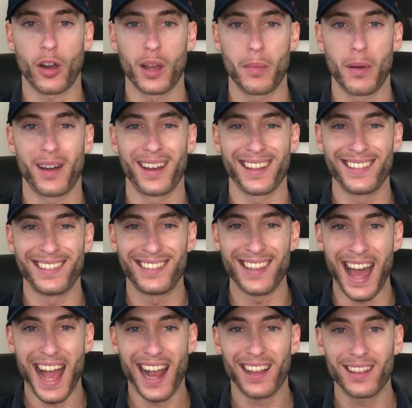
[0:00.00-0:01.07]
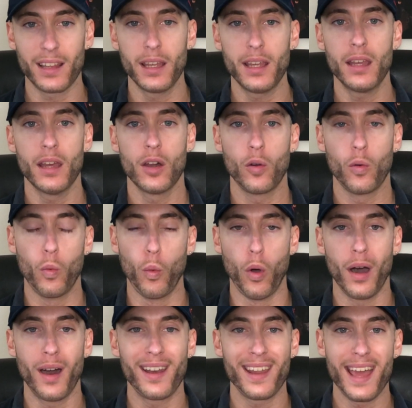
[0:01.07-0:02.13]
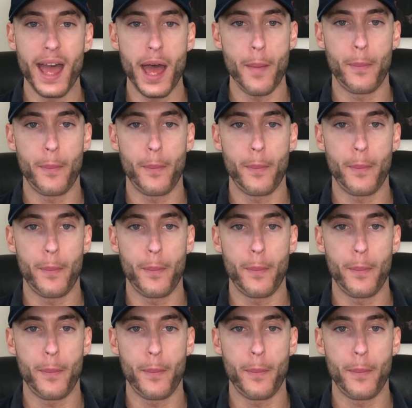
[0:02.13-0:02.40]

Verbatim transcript: as the paramedic coach to help you